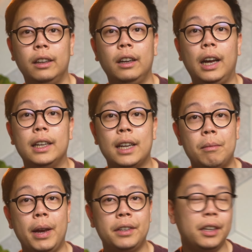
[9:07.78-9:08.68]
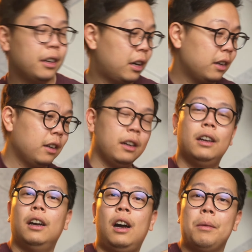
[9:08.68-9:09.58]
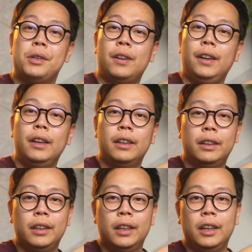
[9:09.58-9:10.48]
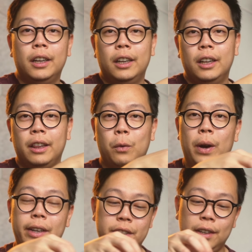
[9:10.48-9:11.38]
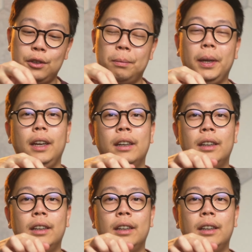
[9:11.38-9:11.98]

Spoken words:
And that makes it, obviously, the wine seat to be